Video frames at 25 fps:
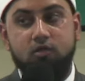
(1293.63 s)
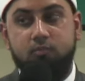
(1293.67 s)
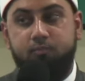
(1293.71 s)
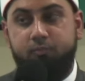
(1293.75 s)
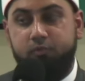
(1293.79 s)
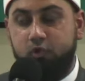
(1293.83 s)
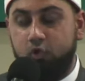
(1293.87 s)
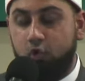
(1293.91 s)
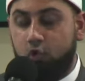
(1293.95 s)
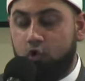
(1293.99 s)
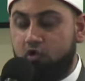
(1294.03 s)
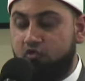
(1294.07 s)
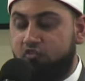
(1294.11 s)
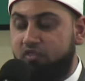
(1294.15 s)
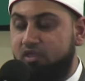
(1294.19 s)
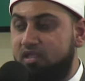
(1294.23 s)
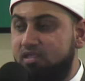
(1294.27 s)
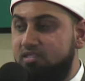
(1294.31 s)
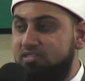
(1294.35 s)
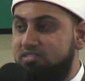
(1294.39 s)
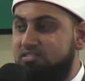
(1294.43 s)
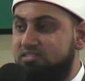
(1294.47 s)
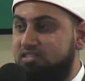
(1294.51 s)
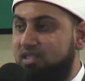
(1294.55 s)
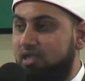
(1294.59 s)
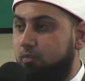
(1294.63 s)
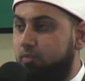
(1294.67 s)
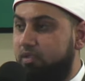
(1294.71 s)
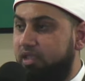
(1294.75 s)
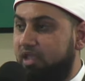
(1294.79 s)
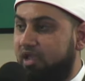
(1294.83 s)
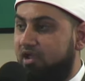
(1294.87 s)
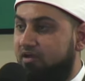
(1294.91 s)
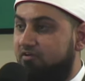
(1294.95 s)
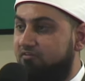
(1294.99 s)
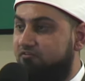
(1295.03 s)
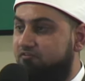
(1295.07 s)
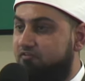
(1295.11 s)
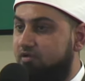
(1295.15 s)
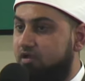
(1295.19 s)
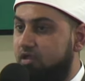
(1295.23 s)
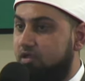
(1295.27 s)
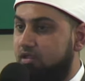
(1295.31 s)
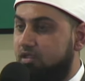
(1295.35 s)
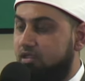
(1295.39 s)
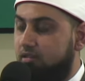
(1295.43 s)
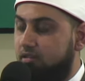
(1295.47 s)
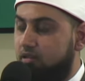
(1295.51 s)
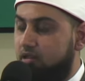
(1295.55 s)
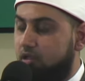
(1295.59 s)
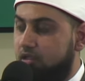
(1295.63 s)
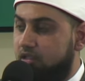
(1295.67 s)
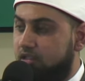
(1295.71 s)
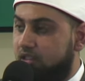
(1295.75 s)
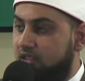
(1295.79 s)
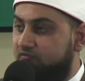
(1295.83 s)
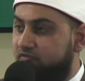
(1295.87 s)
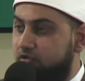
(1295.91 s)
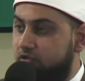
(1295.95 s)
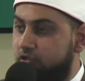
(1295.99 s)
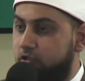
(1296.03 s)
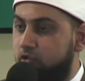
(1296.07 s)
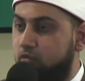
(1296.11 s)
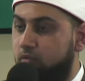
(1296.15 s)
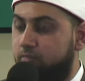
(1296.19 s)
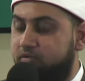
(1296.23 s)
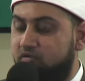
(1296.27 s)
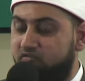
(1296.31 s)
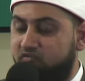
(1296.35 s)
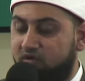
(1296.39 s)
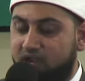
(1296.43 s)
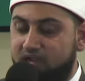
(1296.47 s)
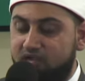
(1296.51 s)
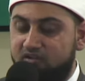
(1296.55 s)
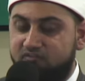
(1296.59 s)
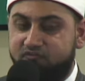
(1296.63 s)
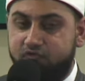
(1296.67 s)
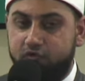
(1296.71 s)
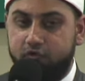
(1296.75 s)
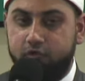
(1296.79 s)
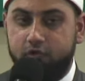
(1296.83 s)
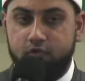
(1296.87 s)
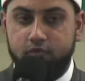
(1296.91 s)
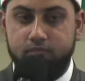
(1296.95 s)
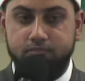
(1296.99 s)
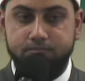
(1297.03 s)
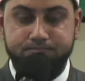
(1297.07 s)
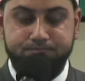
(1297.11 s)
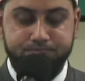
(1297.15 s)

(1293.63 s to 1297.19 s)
pure things that we have given you, provided for you.